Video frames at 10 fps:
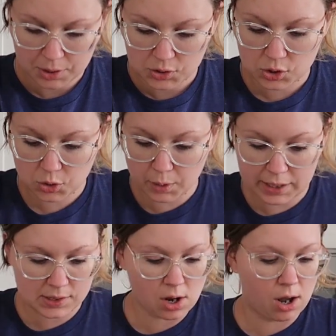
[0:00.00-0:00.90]

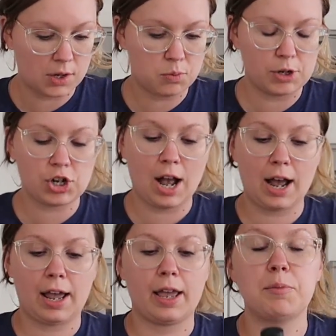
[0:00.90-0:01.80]
soy sauce, which
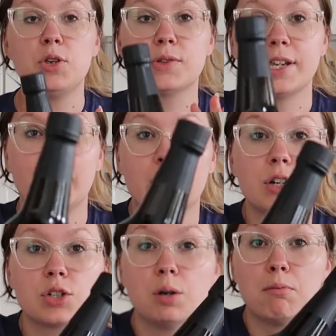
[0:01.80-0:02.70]
I am using
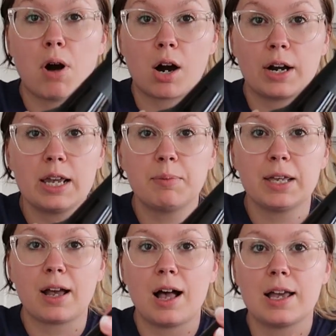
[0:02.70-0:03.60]
tamari
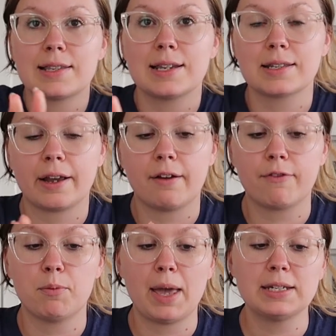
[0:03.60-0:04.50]
because it's like a
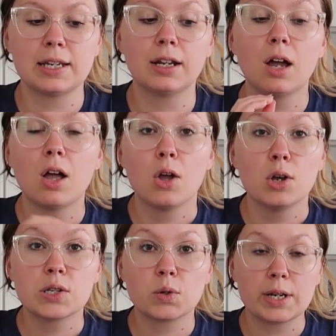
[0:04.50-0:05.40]
fermented
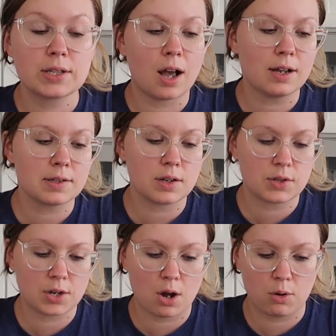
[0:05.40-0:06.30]
soy sauce,
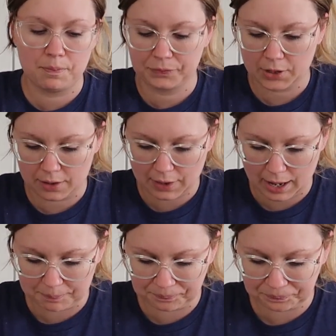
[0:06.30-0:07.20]
so got
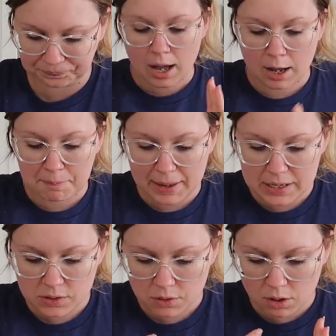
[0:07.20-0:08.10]
that,
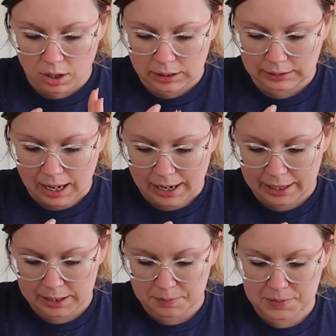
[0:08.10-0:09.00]
basil,
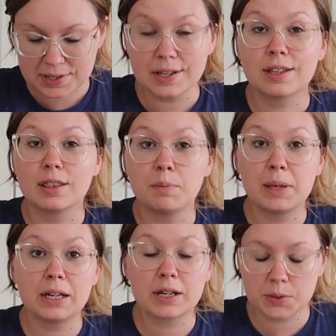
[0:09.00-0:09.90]
limes, the
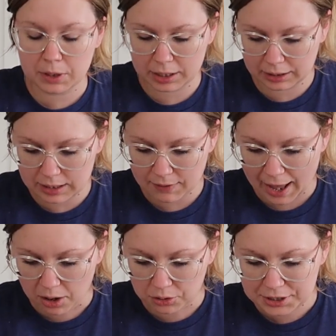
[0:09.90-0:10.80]
peanuts we're gonna leave
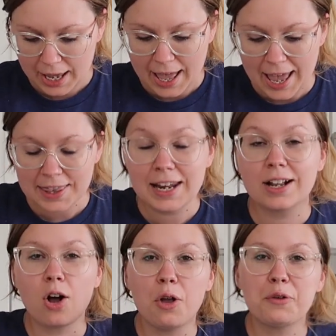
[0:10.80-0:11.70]
out, and then
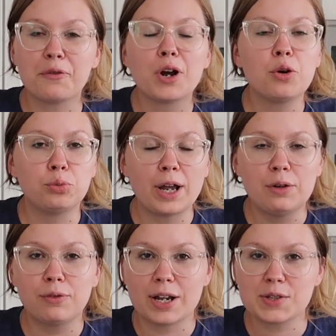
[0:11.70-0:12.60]
it called for a
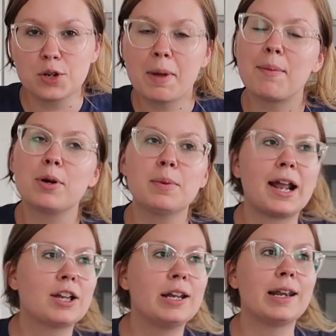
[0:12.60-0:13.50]
red Fresno pepper, but
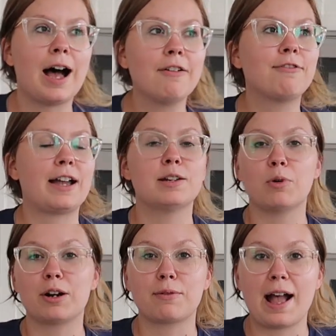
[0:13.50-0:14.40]
I could not find
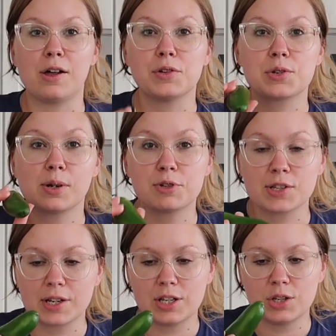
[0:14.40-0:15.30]
one around, so I'm
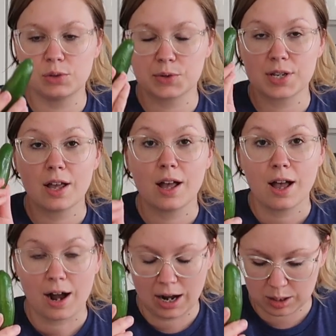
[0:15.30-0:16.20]
just gonna use
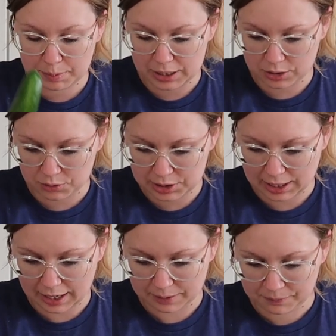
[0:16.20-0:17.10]
a jalapeno
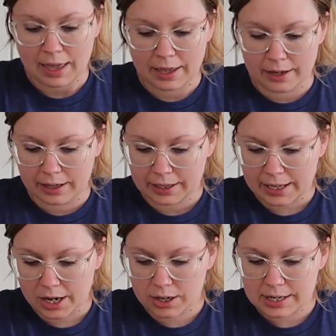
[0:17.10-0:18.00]
today. Then
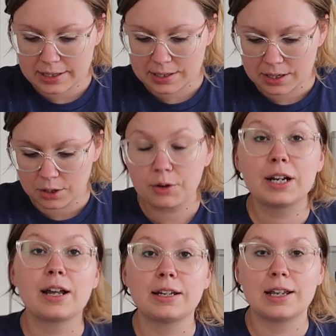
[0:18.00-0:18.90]
carrots,
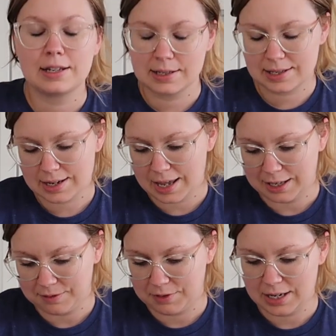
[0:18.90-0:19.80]
green onions,
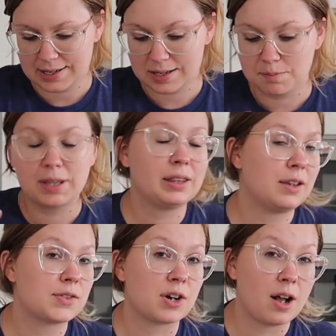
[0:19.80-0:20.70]
and it says mint
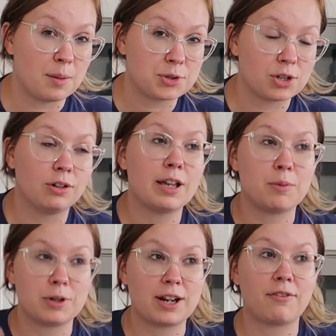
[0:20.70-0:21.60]
leaves are optional,
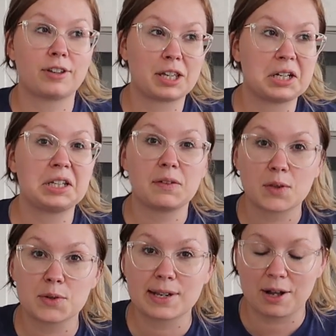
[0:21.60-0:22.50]
and we're definitely gonna leave
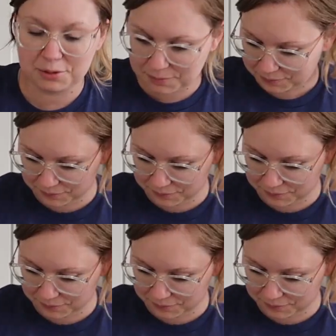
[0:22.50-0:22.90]
those out.